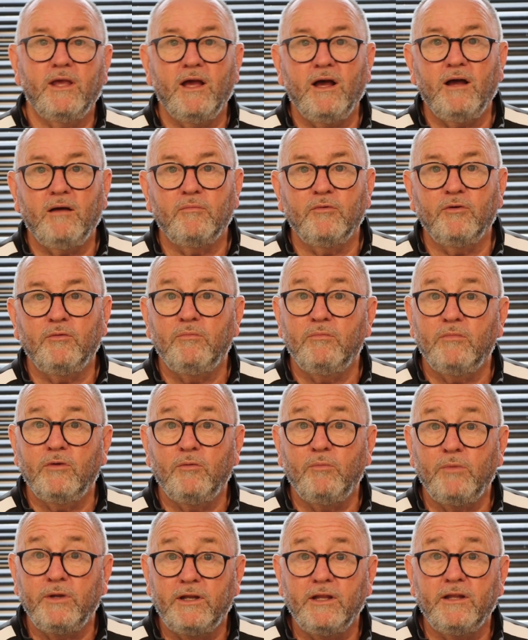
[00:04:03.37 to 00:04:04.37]
it up,
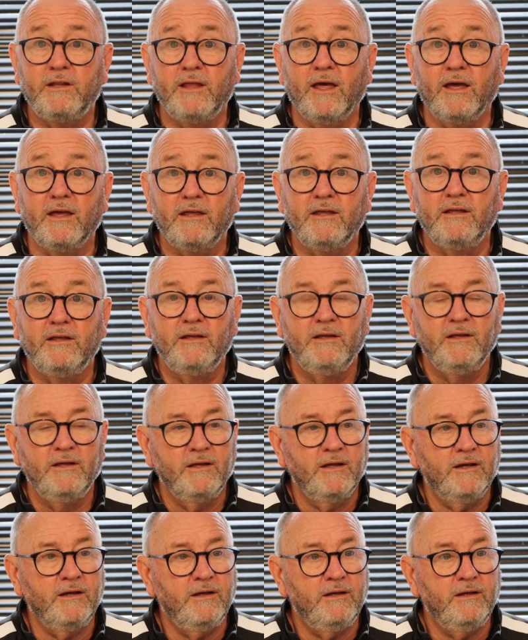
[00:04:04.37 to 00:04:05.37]
and we did that.
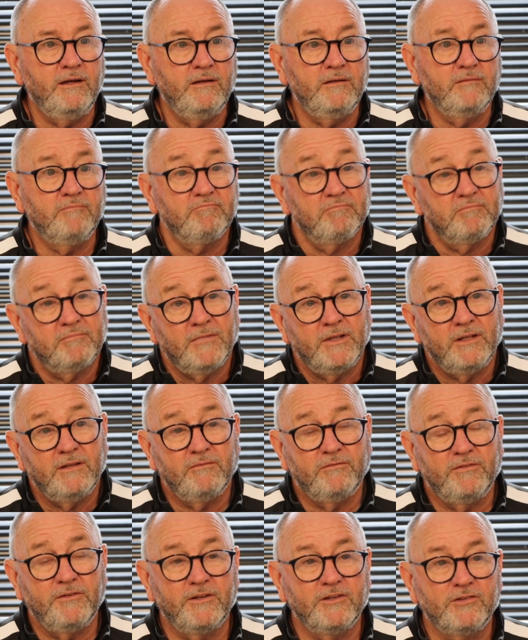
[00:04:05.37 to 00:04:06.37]

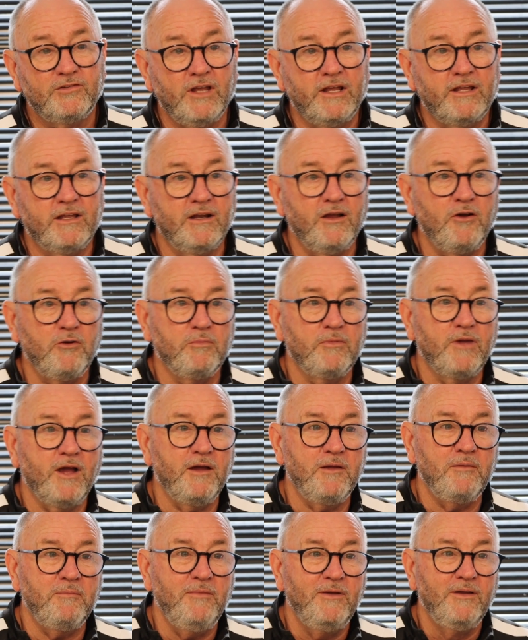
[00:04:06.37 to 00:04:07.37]
And for the second home
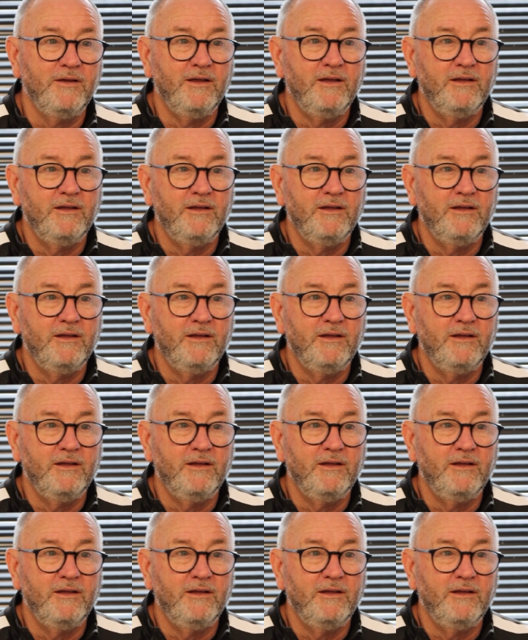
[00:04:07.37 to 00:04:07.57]
game